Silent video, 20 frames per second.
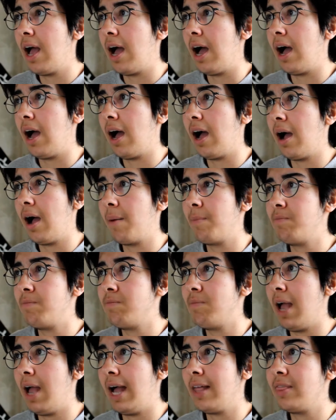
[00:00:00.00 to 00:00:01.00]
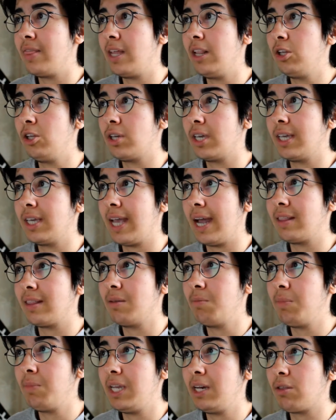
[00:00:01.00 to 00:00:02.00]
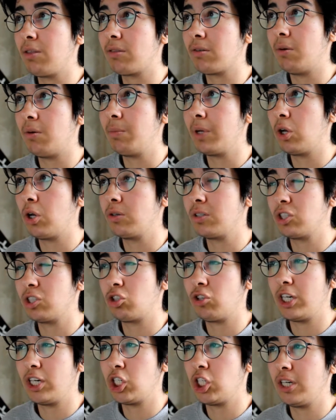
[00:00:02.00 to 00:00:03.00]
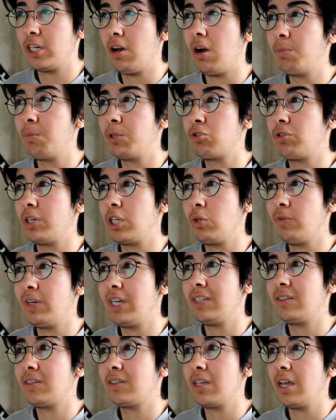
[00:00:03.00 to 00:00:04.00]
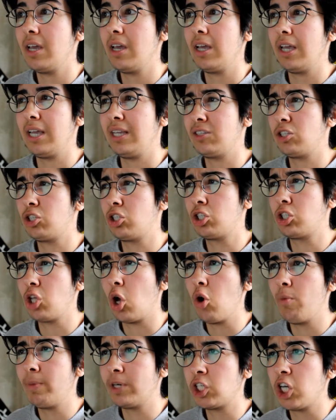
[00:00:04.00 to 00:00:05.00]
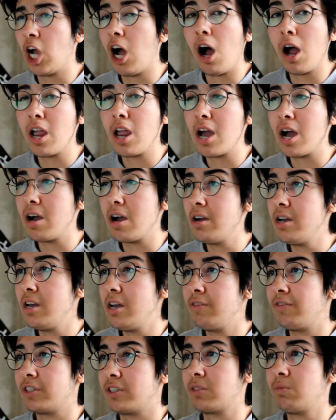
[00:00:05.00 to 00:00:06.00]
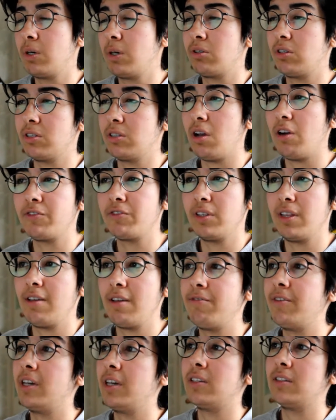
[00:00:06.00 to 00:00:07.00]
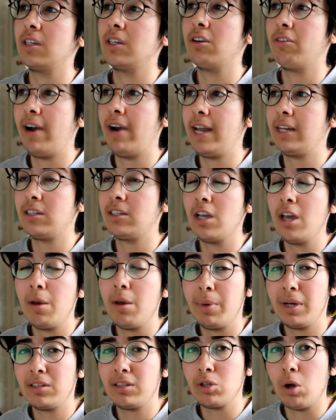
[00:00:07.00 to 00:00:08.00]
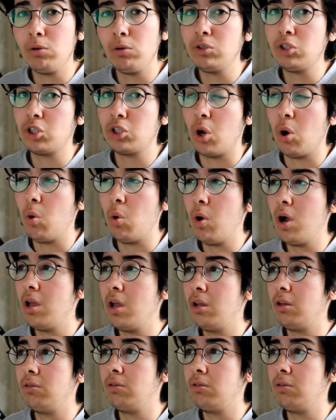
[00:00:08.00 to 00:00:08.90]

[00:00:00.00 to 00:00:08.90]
And then looking at the mean thrombin concentration in arbitrary units, it's so much higher for smokers after their first cigarette, but it's also